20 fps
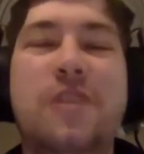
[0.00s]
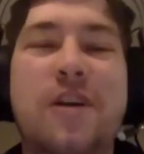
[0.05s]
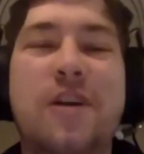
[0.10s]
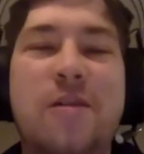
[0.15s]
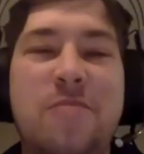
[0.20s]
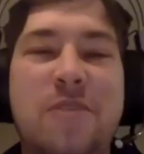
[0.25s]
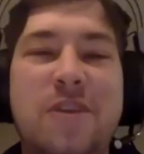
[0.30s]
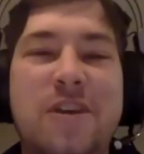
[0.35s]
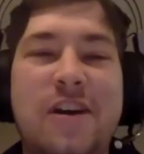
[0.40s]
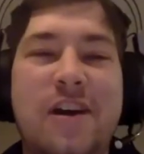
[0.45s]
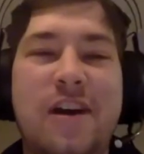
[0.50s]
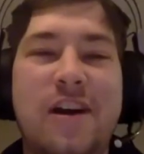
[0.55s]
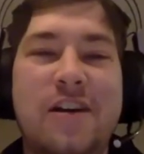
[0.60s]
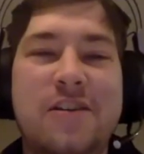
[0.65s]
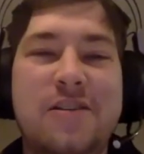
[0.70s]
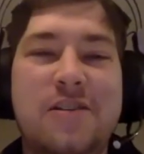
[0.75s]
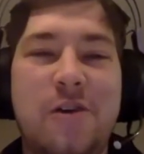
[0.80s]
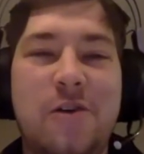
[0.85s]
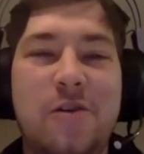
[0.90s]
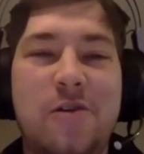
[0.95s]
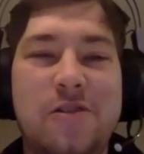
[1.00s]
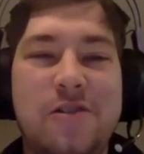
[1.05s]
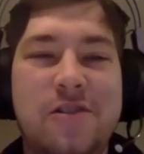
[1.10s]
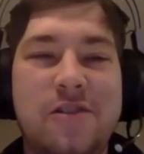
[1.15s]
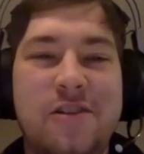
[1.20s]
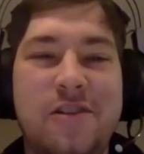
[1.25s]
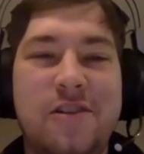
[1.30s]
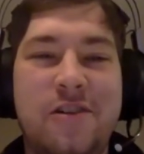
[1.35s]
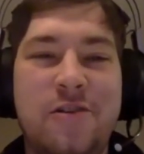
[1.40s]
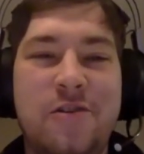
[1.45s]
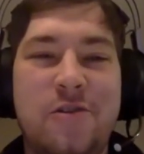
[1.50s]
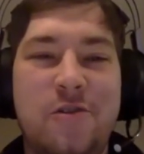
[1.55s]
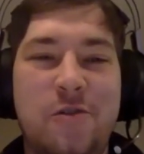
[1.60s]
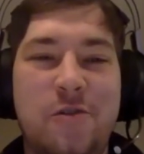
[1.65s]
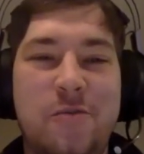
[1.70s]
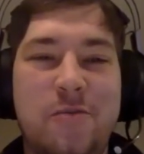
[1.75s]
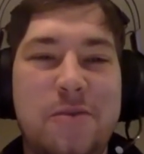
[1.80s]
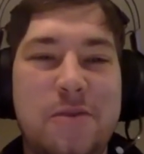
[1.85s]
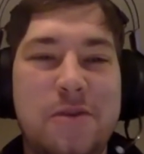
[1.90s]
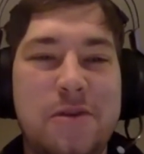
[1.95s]
You can be a total yeah.
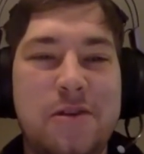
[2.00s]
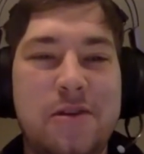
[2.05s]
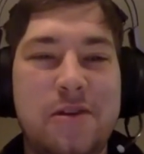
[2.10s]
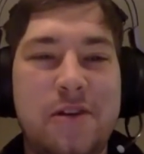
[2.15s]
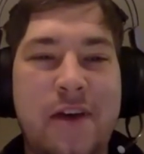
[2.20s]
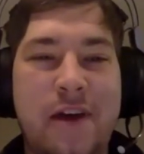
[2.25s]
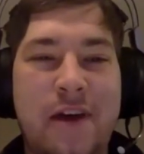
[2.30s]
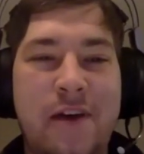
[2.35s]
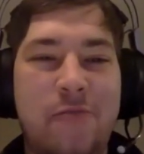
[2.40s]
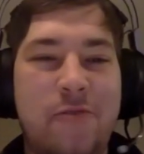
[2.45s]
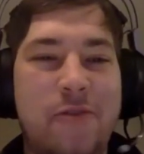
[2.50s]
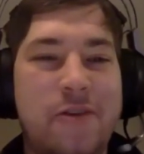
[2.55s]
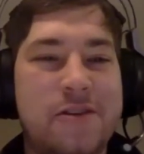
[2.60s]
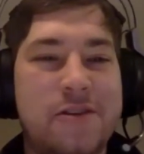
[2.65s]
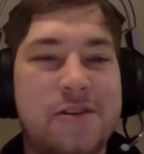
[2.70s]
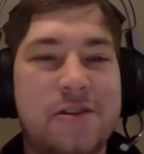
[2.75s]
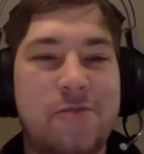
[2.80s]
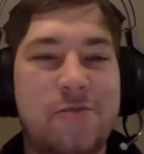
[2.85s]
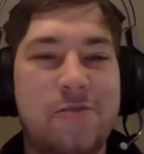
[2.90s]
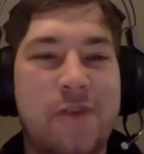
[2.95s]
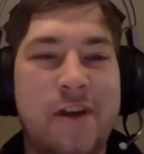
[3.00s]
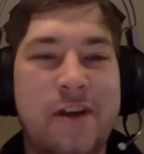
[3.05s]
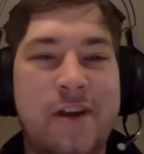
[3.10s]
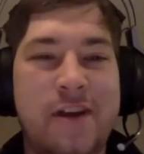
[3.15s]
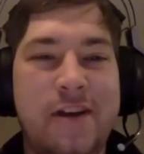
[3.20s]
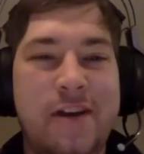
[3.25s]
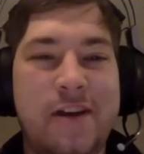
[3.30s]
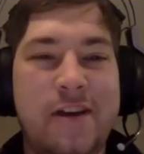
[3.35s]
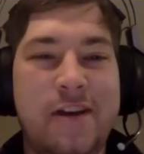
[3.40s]
noob at Risk, right?